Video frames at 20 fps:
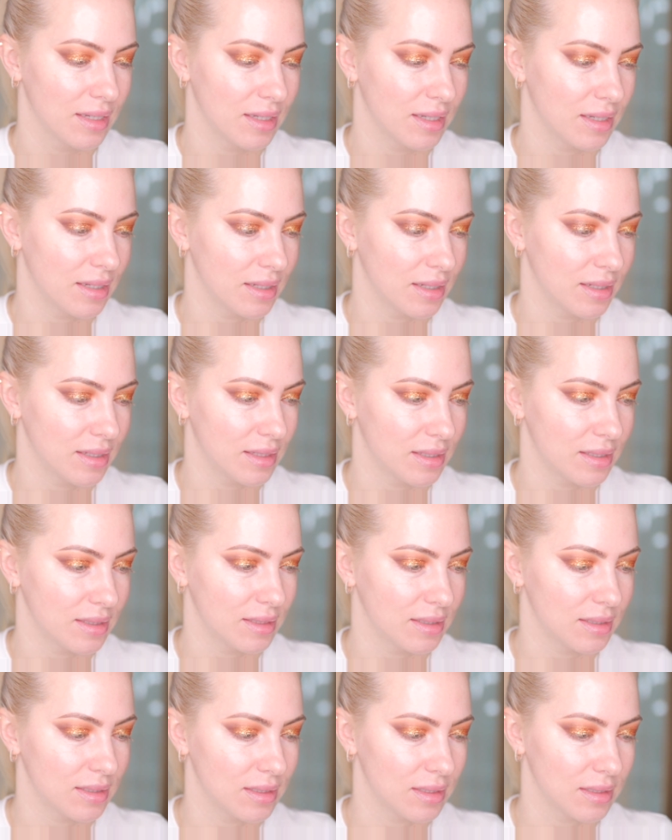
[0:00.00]

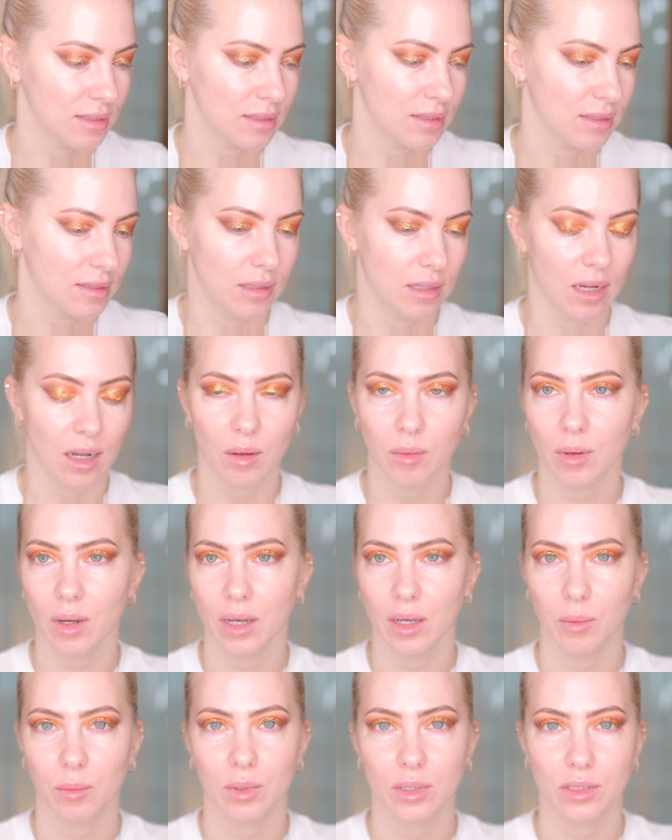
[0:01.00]
And now
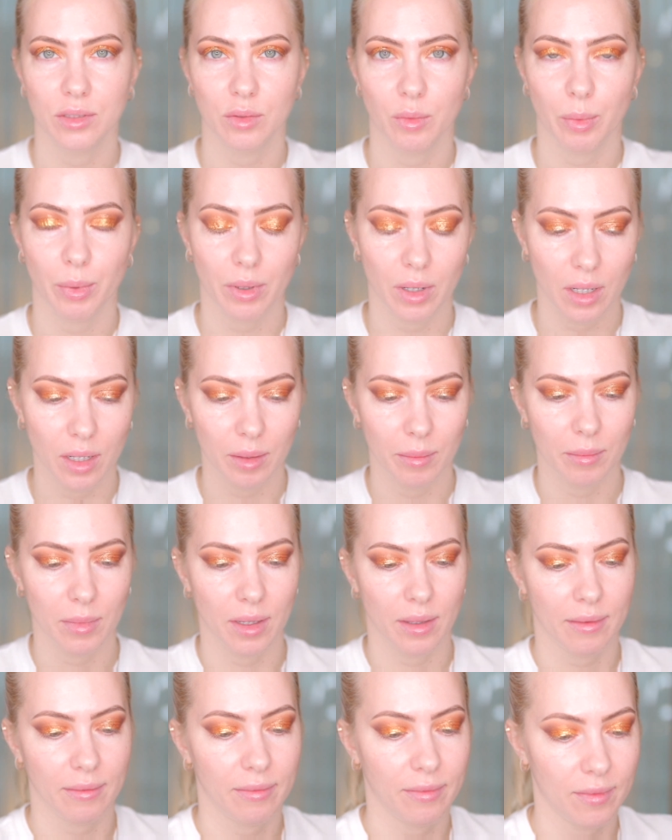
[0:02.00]
I want to prime
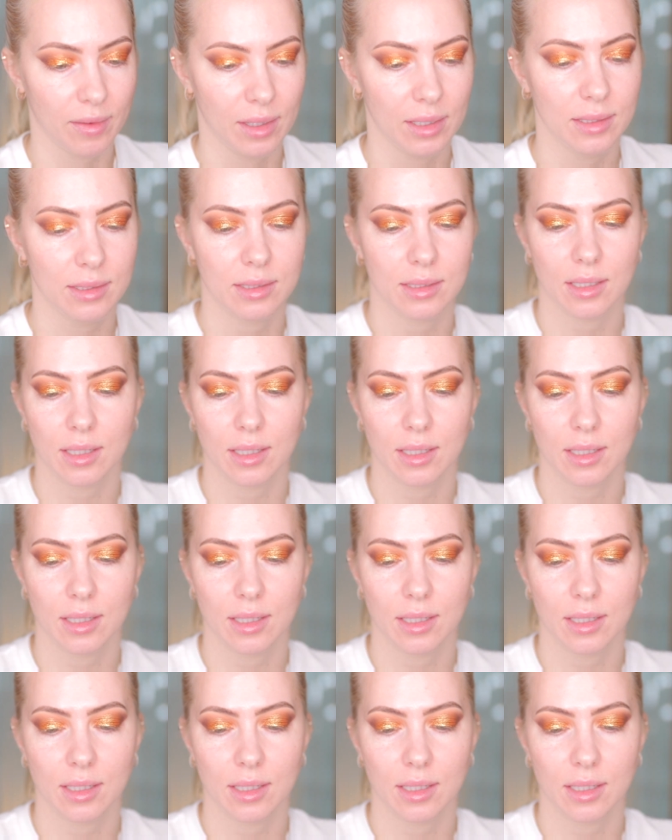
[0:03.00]
my face,